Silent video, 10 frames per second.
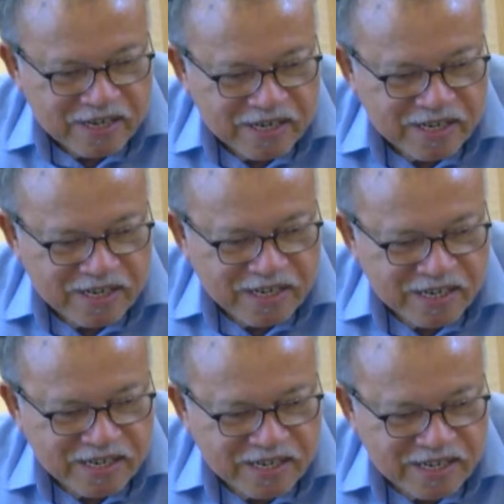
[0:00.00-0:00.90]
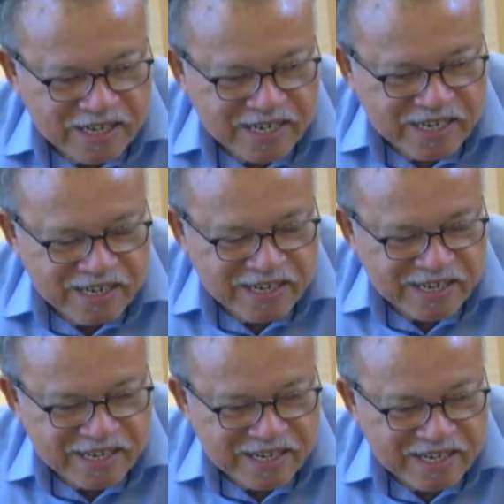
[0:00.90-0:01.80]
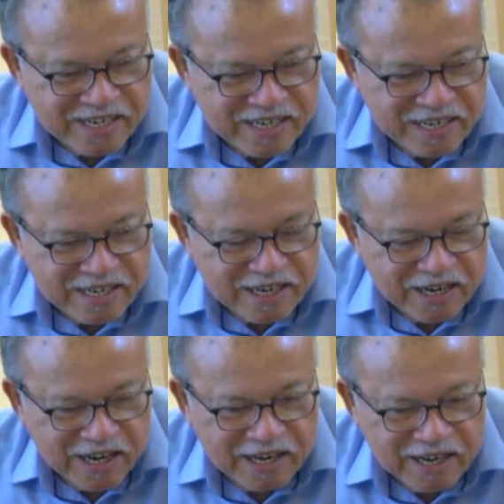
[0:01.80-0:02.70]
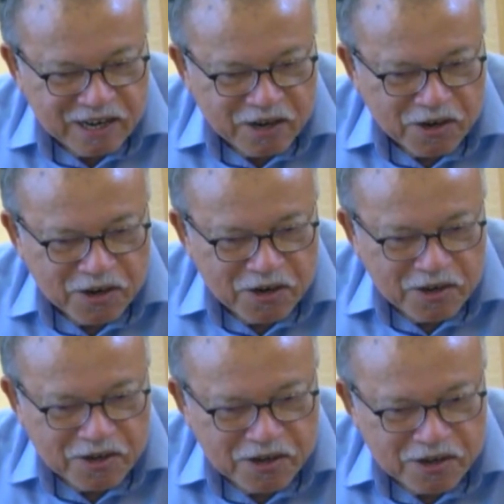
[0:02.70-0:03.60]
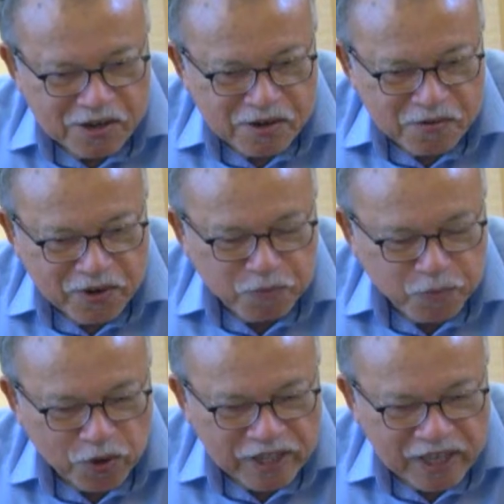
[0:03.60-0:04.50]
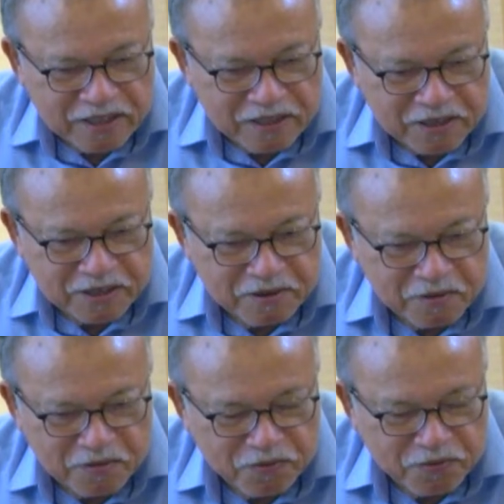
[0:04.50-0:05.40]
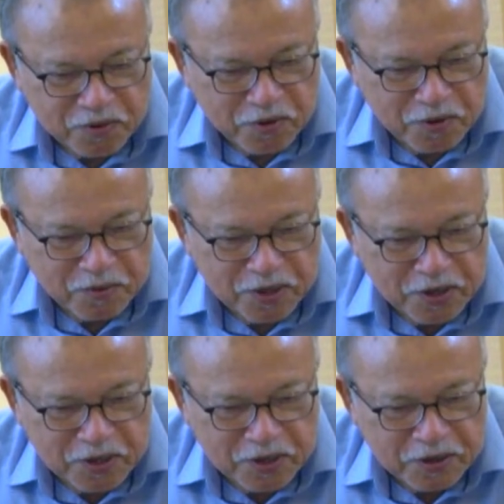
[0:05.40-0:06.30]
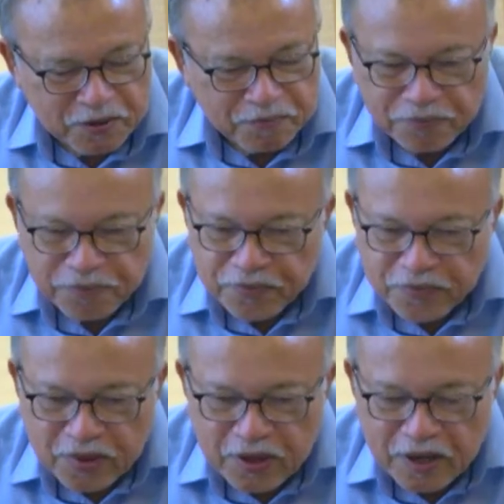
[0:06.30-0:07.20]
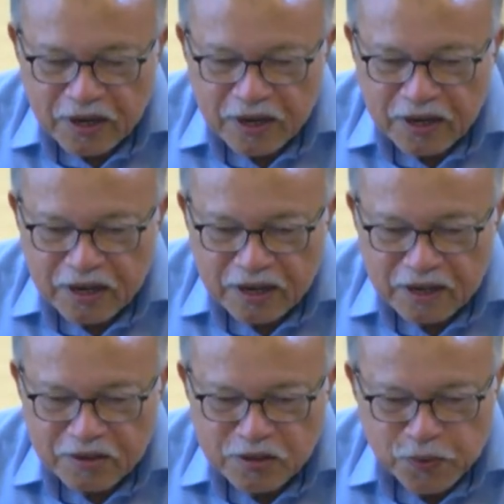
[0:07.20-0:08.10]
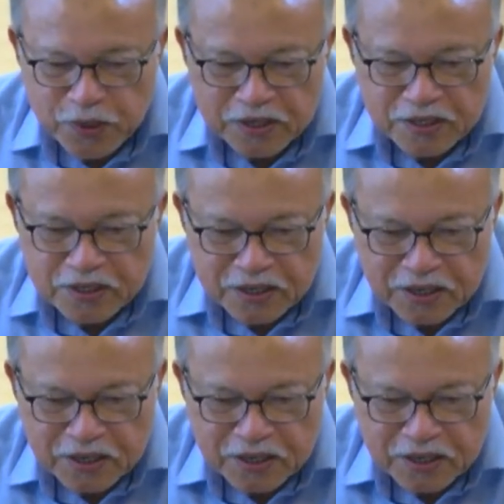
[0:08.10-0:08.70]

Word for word: uh, can uh, uh we are protected from uh, uh, spears